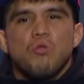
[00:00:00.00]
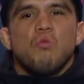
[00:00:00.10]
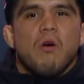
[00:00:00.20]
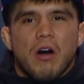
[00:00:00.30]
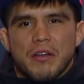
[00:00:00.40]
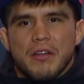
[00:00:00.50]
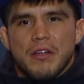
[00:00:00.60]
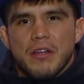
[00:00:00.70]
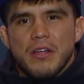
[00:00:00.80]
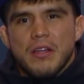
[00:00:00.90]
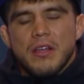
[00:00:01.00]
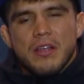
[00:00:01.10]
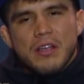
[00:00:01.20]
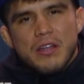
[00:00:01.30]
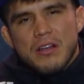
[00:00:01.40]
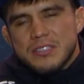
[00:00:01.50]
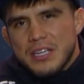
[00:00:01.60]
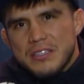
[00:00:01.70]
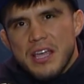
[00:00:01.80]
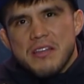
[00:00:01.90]
who won. And I was
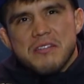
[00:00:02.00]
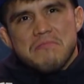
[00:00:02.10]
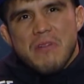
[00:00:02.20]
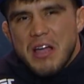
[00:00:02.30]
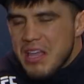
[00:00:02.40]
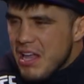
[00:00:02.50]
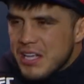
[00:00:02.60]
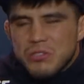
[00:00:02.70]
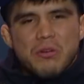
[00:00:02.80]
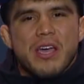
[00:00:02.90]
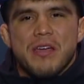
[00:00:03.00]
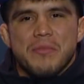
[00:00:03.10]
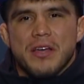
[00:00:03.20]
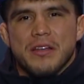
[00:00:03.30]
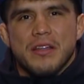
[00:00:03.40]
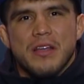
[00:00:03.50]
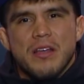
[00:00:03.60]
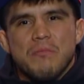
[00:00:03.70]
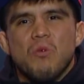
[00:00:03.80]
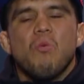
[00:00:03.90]
like, Dana, it's okay, man.
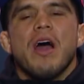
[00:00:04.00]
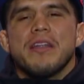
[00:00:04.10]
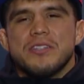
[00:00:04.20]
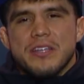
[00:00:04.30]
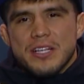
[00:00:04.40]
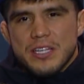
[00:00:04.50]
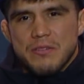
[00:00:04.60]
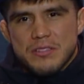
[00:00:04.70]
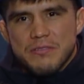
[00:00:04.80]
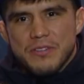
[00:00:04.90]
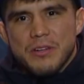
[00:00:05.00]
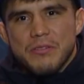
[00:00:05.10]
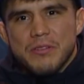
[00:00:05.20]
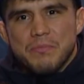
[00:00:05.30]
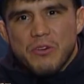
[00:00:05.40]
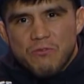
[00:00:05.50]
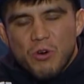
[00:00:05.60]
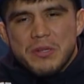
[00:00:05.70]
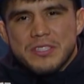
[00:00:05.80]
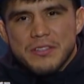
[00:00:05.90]
But why didn't you guys give us, the
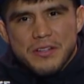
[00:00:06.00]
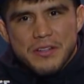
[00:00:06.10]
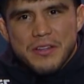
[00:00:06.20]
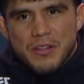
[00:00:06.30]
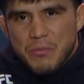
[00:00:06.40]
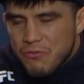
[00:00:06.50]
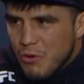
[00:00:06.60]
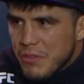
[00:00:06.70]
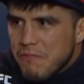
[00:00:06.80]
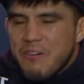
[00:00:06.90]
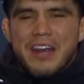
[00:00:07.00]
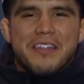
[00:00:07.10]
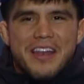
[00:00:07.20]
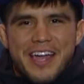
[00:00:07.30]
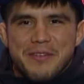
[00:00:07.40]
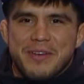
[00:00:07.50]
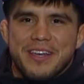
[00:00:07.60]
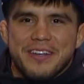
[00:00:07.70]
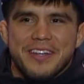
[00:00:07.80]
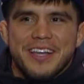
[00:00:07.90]
performance, the fight of the night,
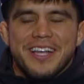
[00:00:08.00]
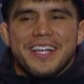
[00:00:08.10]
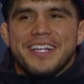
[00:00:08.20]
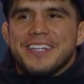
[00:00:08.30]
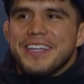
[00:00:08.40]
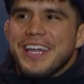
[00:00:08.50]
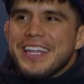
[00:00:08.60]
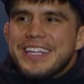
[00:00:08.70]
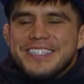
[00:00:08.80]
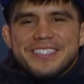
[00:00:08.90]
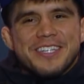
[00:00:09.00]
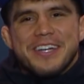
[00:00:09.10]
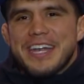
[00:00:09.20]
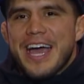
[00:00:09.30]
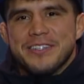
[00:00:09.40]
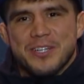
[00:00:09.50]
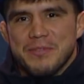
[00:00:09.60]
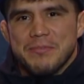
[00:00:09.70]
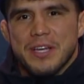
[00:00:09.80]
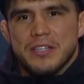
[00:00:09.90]
man? And he just couldn't answer
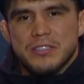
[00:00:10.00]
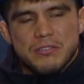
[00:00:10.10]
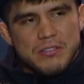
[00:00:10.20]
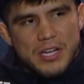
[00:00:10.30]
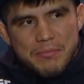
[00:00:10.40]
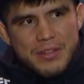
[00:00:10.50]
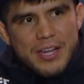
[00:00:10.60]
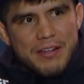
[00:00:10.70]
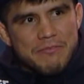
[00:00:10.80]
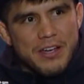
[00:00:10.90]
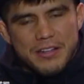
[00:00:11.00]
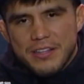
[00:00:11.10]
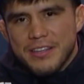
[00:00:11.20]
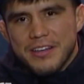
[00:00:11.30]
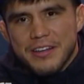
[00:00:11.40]
me, man. So I'm glad I finally